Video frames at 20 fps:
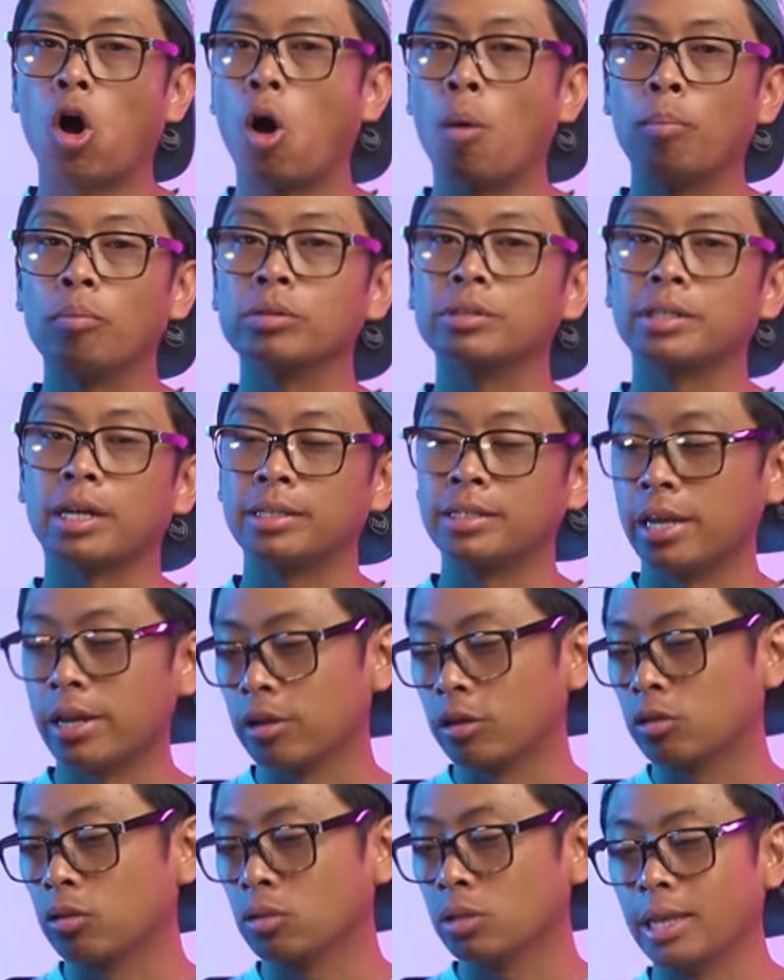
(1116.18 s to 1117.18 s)
almost
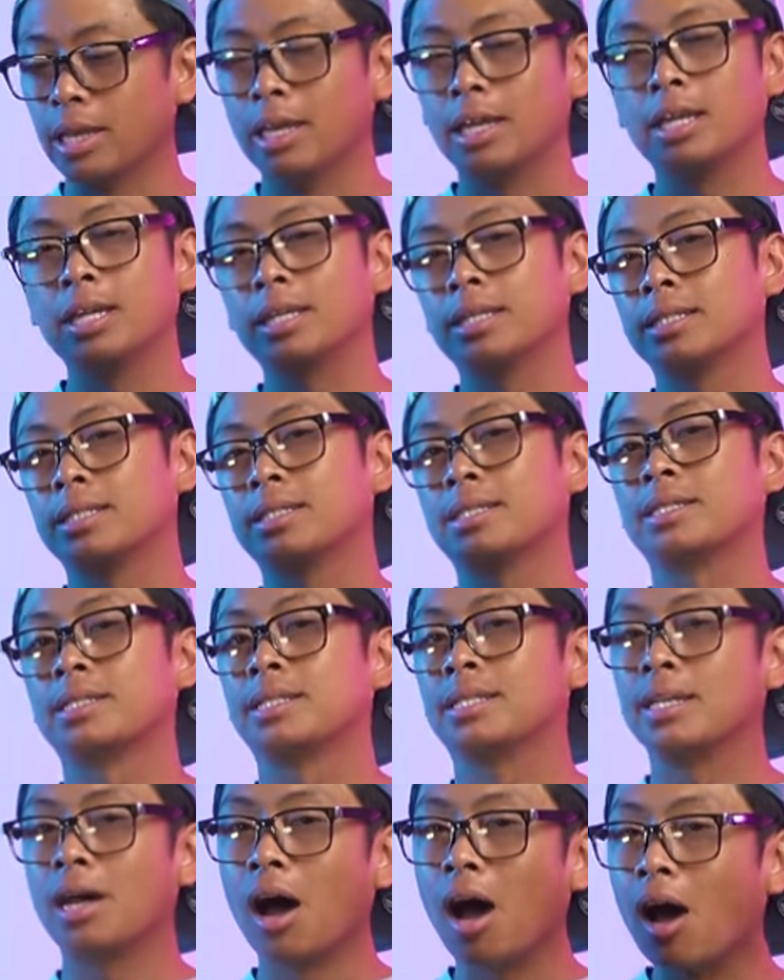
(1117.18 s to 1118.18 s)
identical. It's
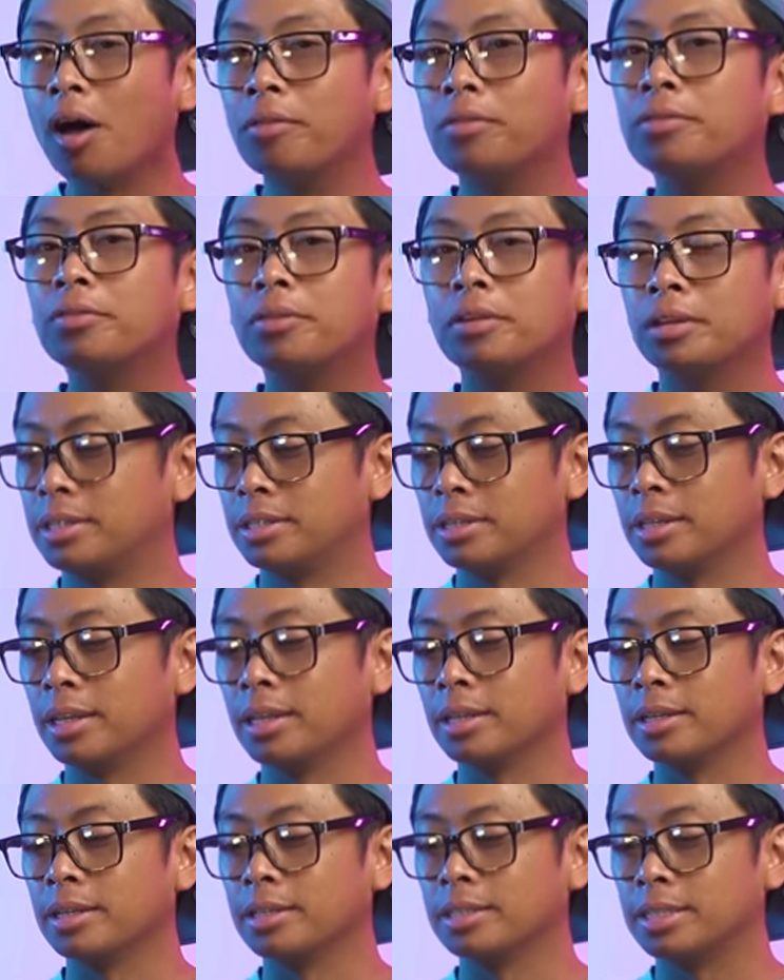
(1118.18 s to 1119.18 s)
tough
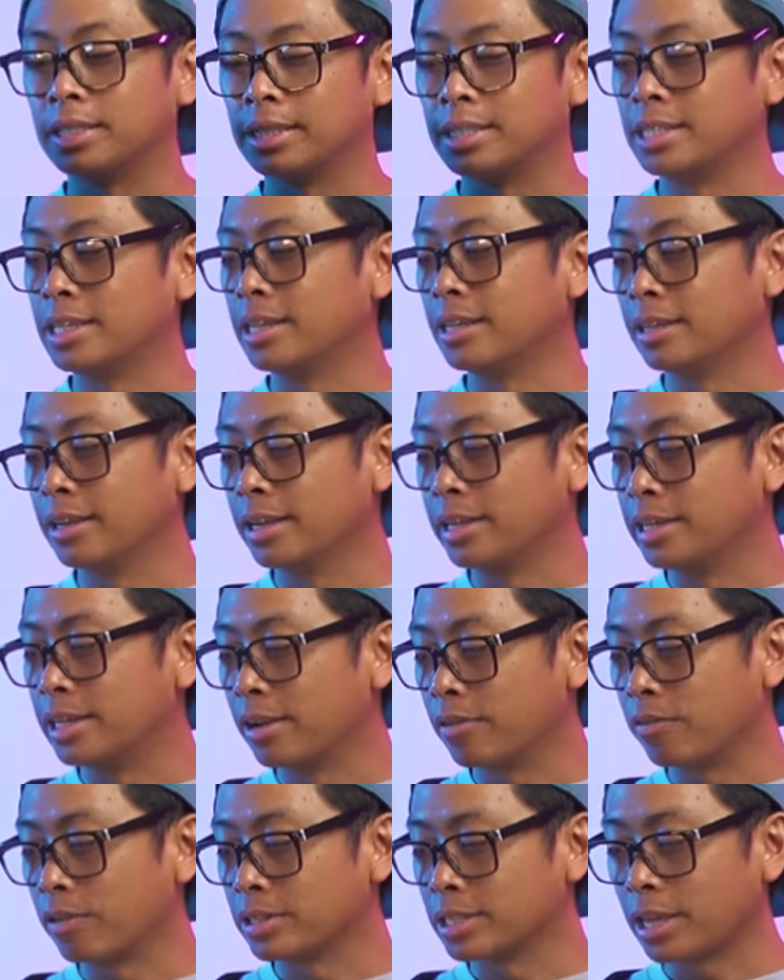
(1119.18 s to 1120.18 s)
to see a
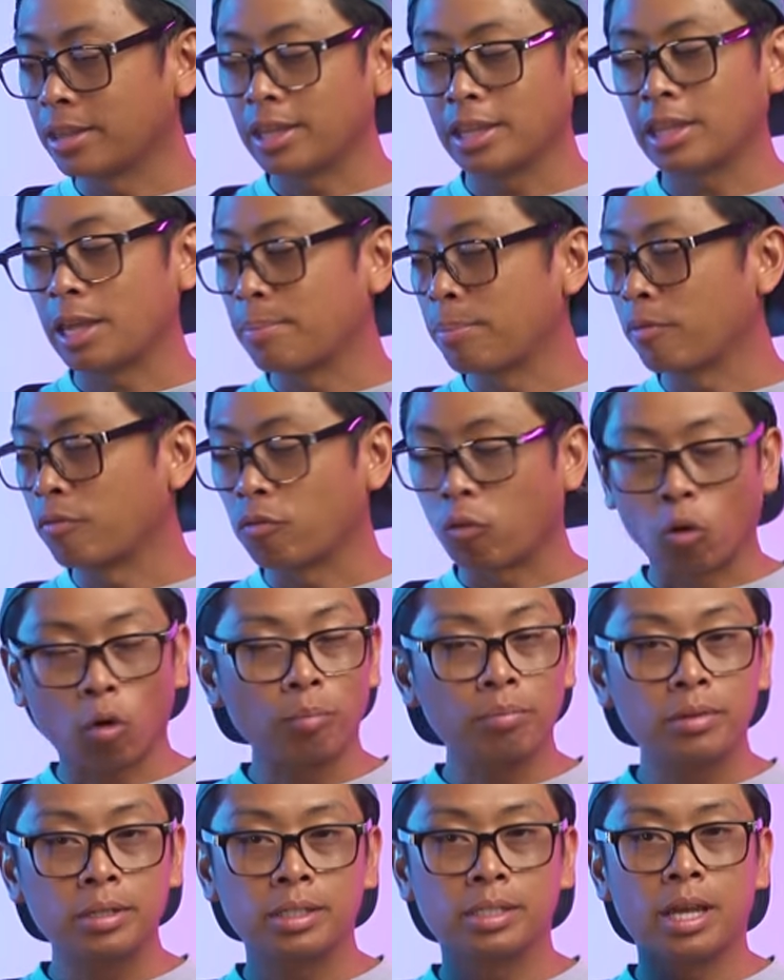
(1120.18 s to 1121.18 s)
difference. I think they
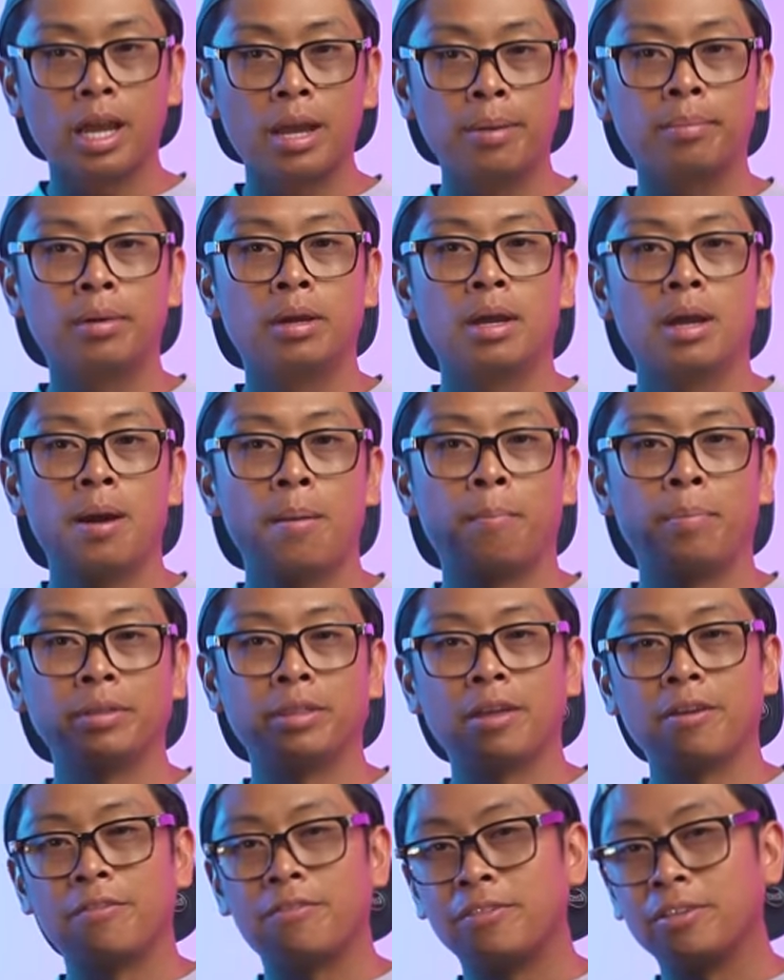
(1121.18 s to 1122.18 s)
perform the same, but
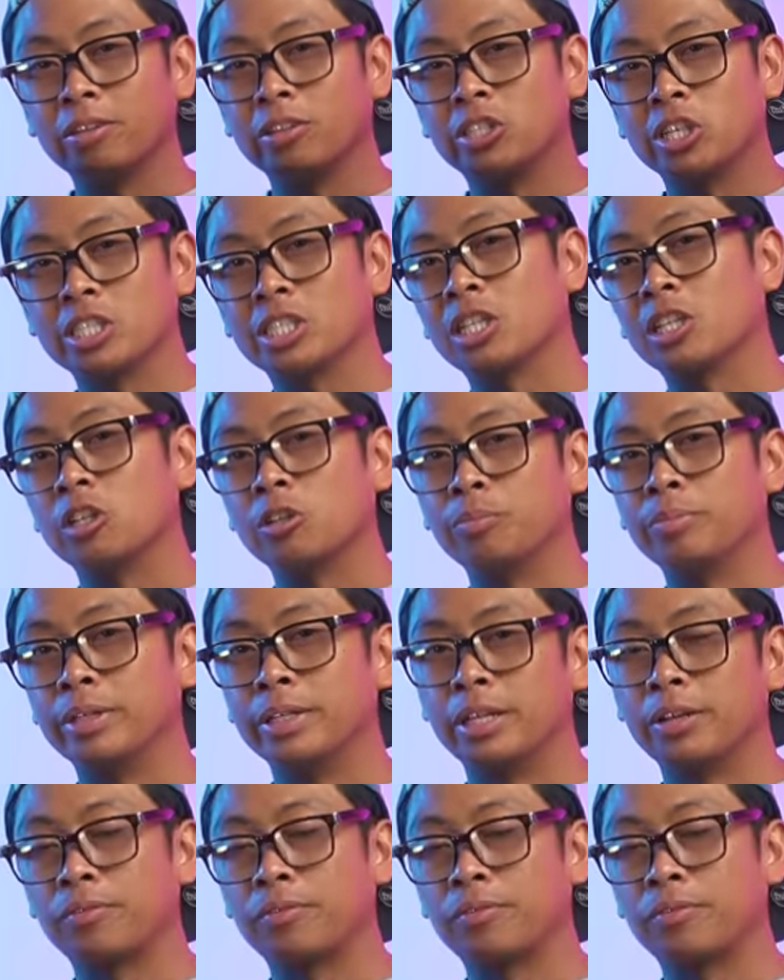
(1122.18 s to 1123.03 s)
they feel just a little bit